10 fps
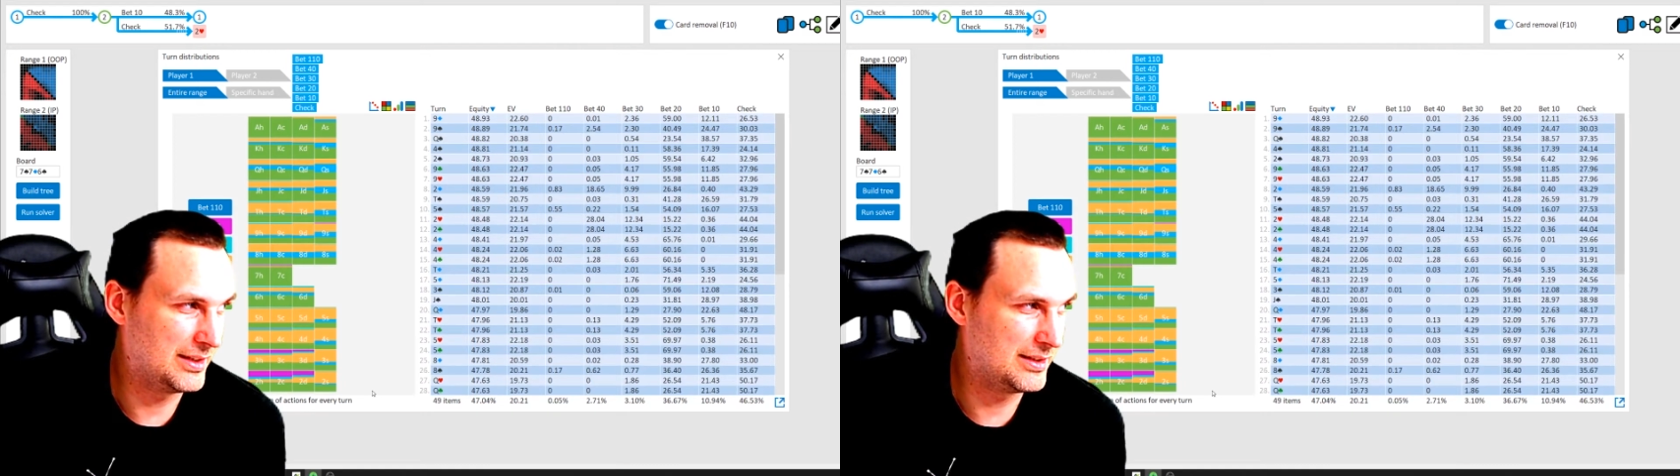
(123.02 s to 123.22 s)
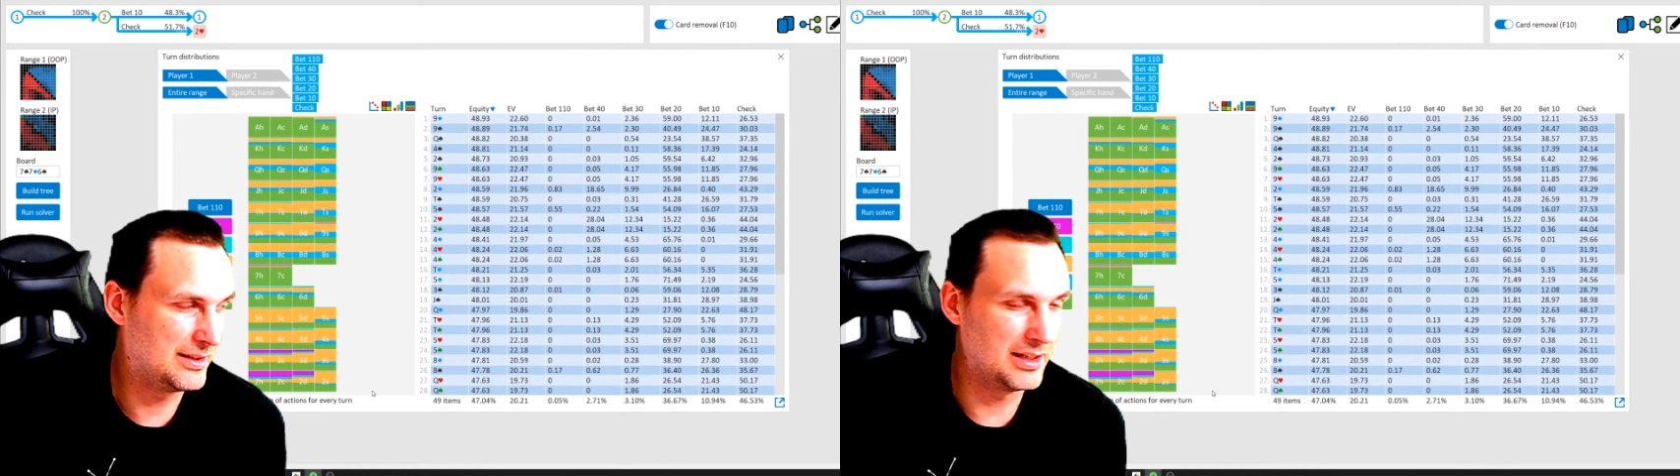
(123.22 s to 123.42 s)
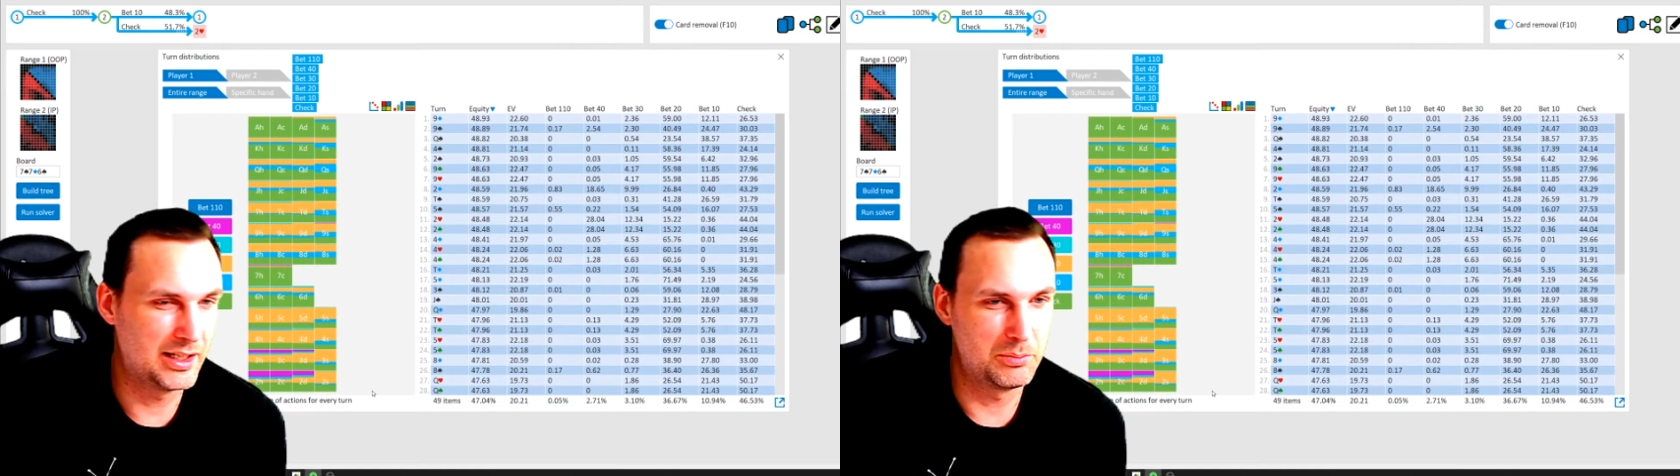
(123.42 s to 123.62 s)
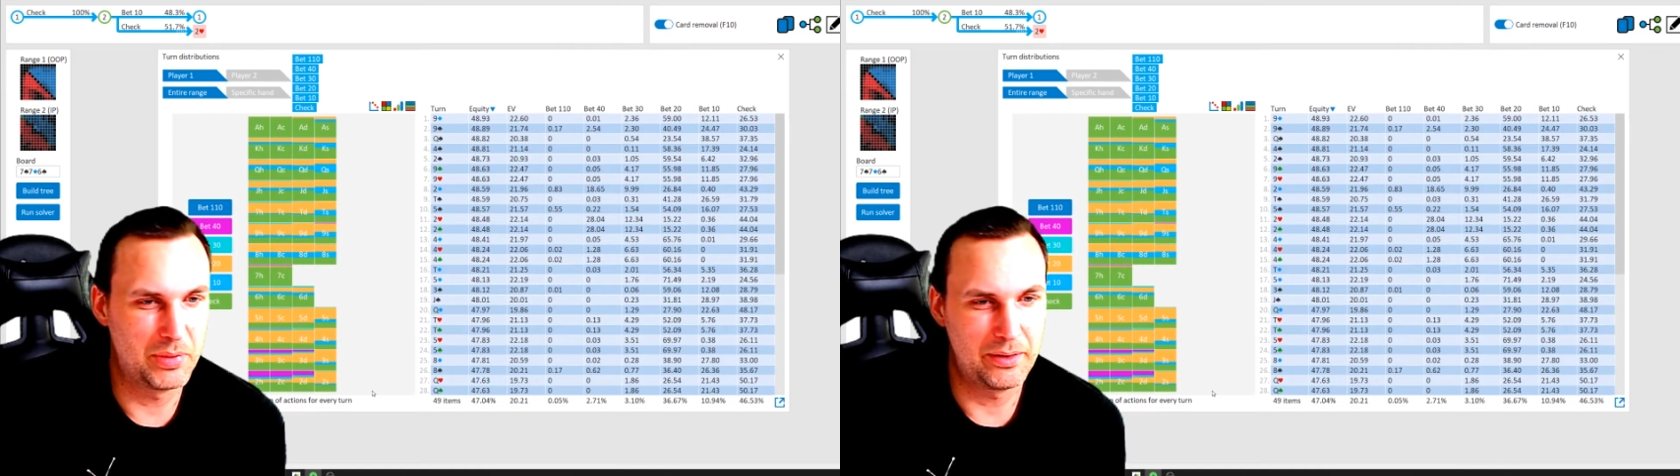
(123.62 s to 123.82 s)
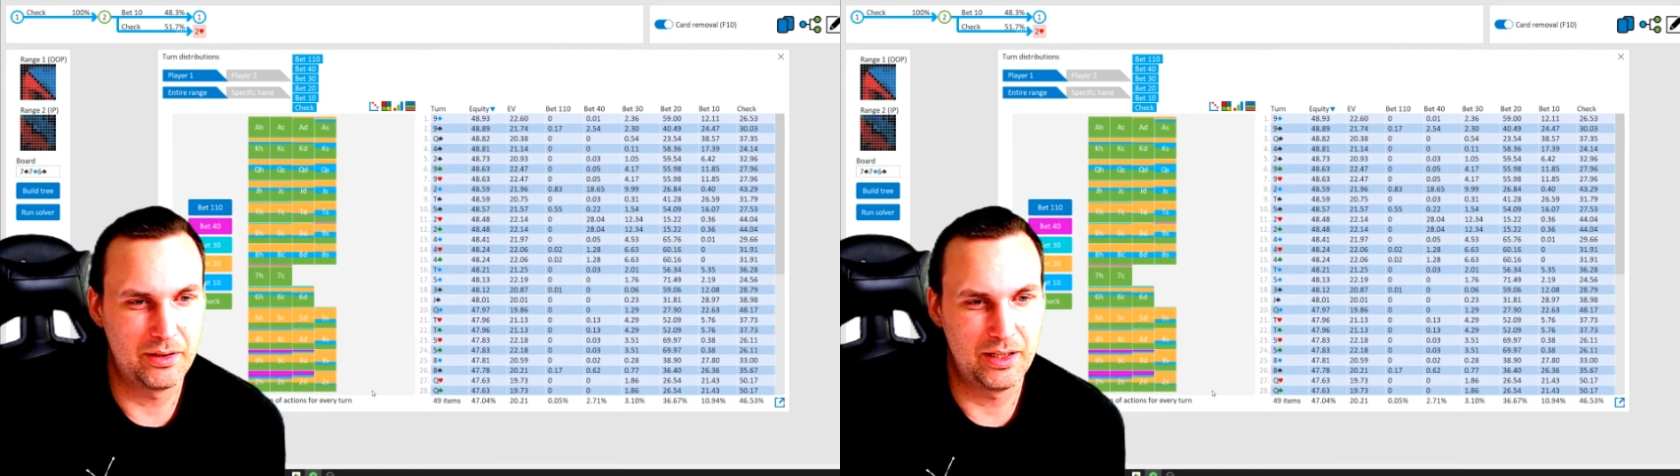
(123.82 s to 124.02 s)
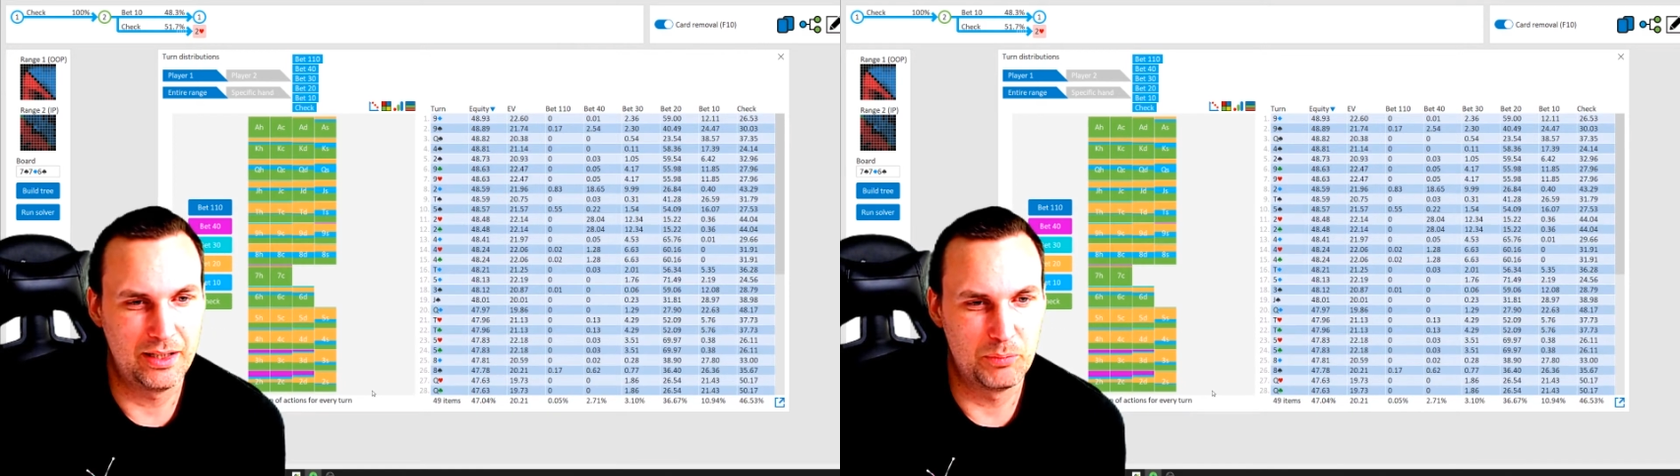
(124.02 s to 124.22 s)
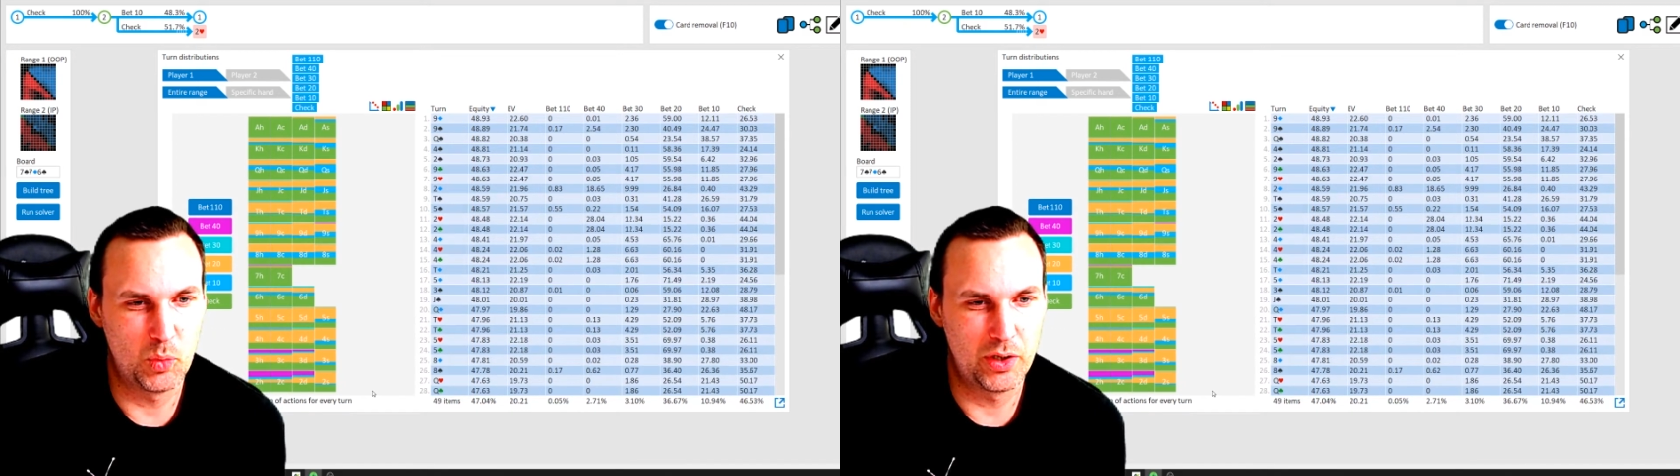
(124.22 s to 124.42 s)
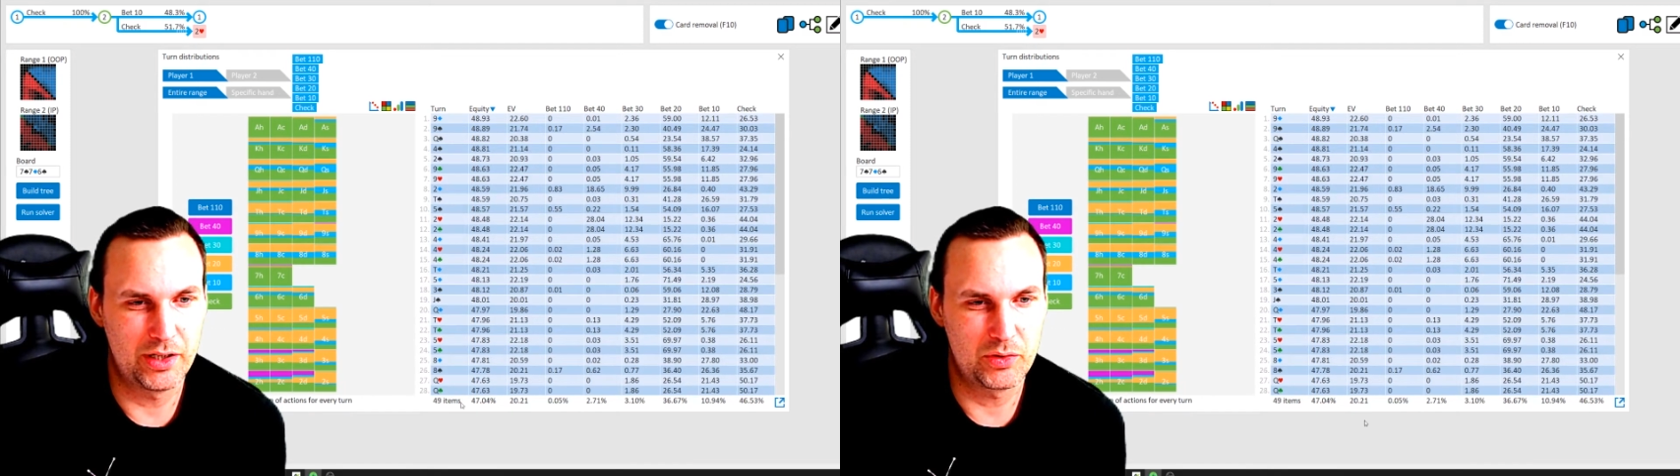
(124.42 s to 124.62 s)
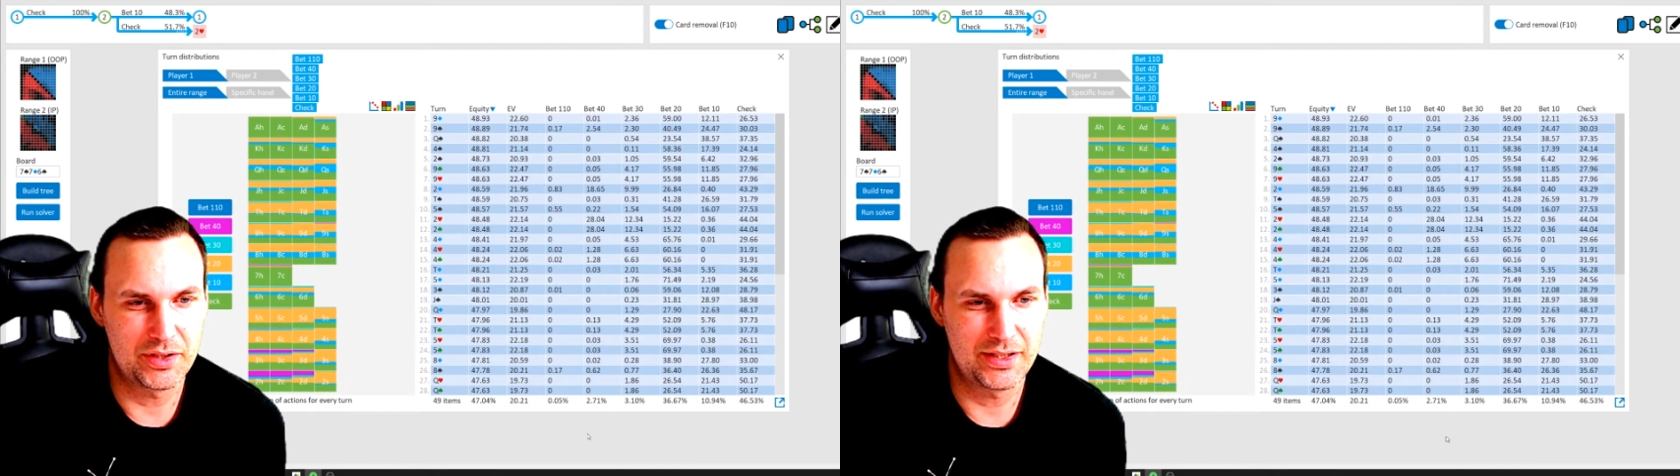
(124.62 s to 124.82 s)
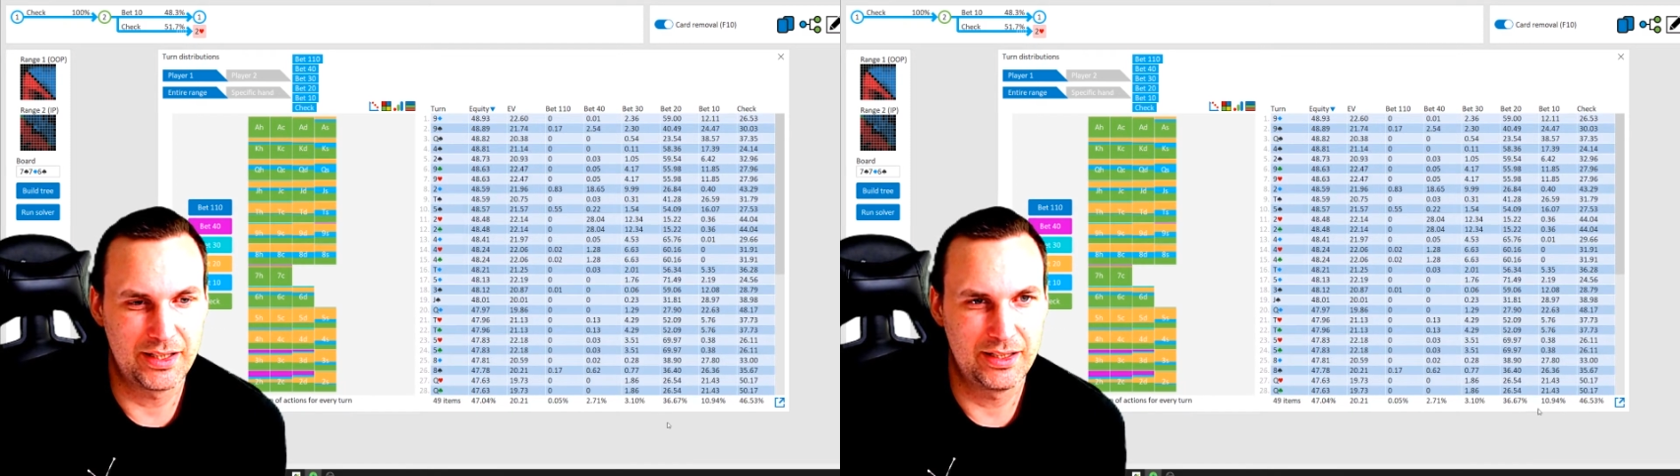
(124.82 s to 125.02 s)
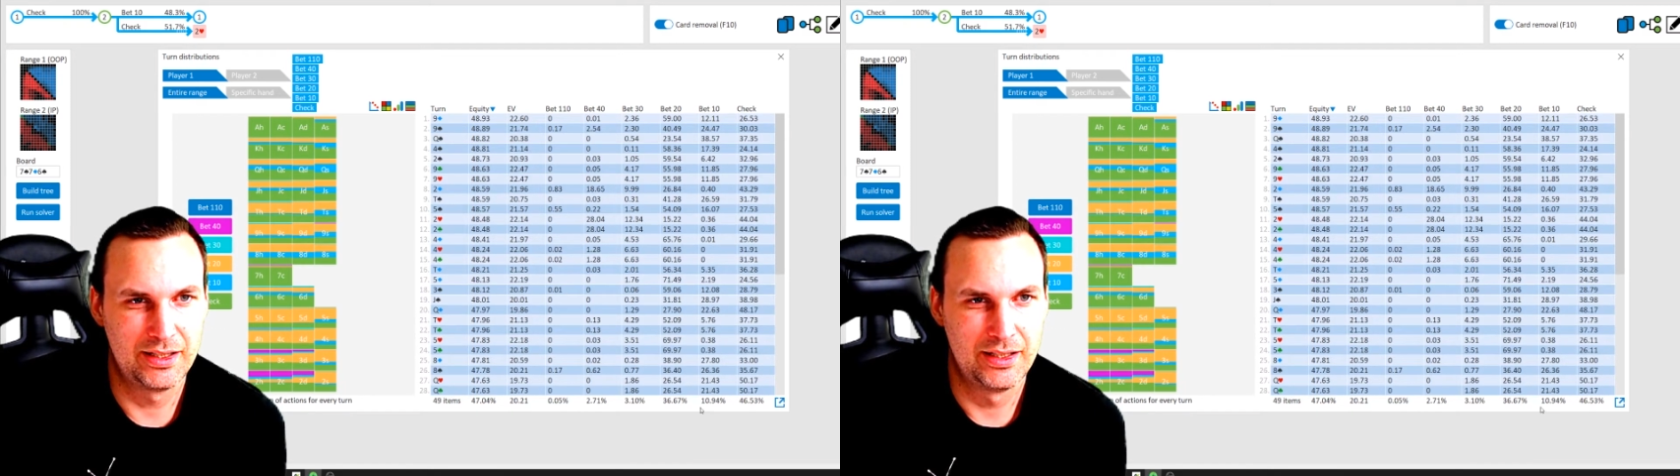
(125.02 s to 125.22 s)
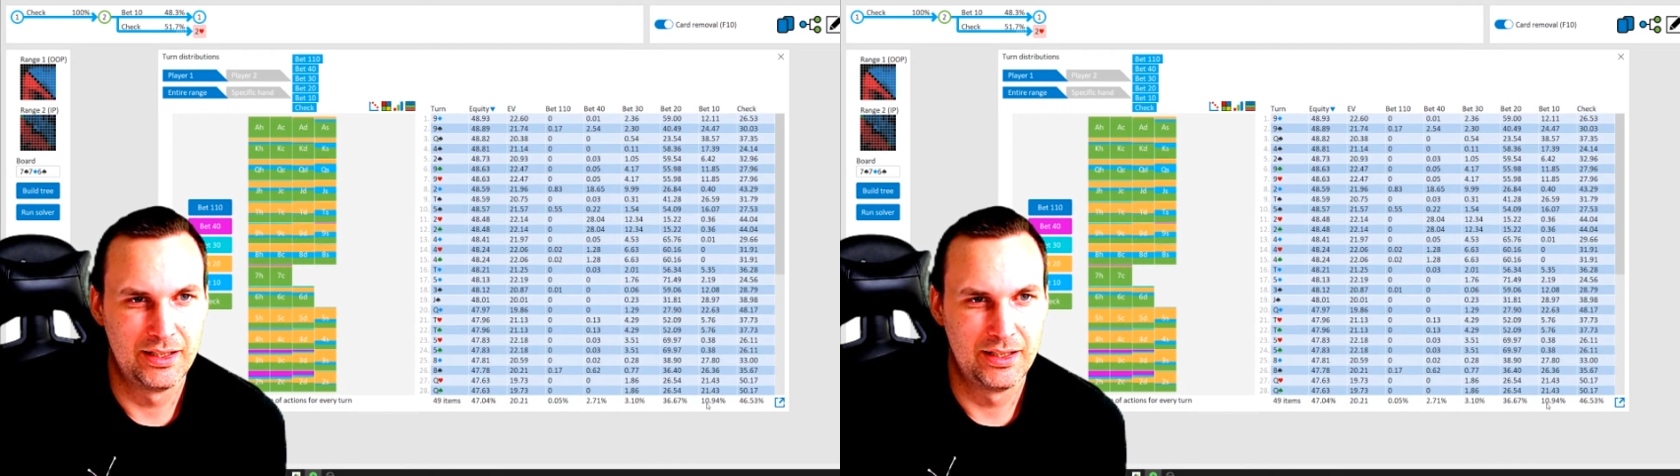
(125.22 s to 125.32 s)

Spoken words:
is a little bit more interesting.